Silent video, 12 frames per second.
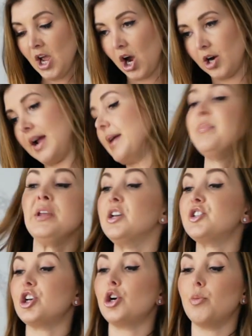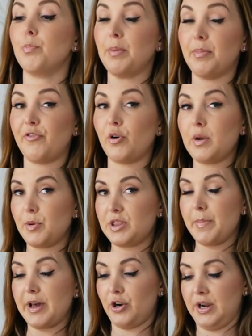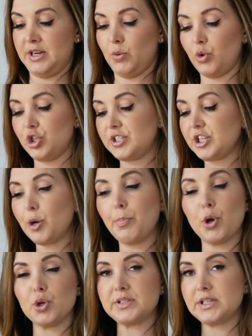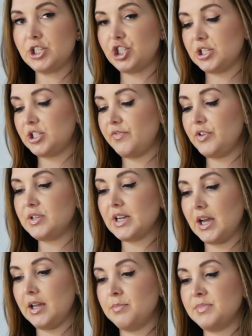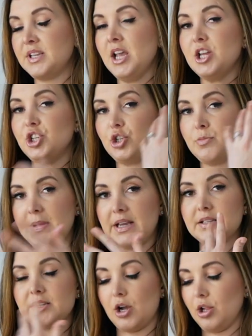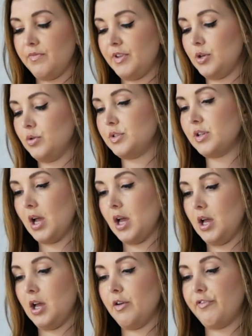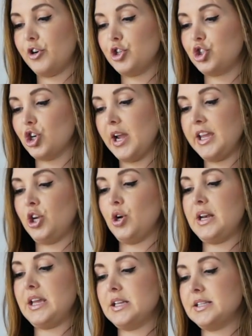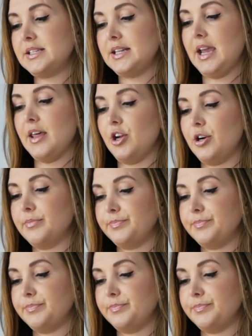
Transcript: All right, so, but before we put the butter in, we're just gonna pulse this just a few times to mix all of those first dry ingredients together.